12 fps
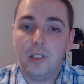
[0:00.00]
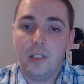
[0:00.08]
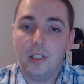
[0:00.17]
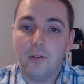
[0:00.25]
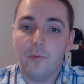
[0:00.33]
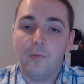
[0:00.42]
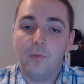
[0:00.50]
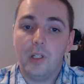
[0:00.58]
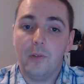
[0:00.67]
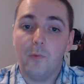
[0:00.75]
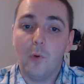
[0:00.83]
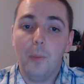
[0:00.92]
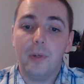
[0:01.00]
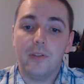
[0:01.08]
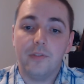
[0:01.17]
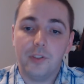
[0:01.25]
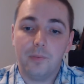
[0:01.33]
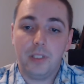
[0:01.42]
an
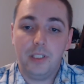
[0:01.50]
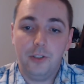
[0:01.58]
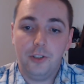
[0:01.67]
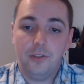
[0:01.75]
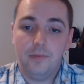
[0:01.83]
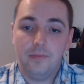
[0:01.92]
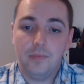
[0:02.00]
informative speech,